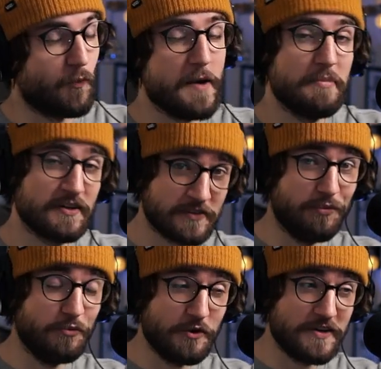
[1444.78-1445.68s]
Web
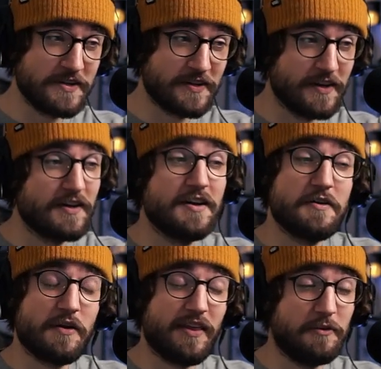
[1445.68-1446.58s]
movie.
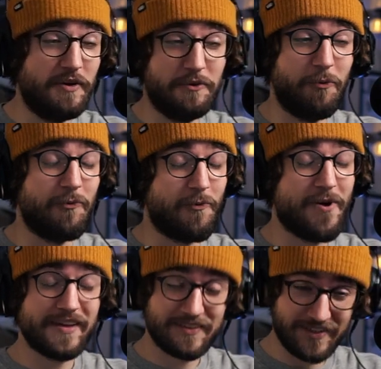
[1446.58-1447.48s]
Uh,
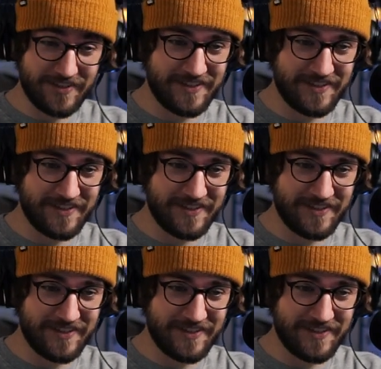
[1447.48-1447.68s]
what?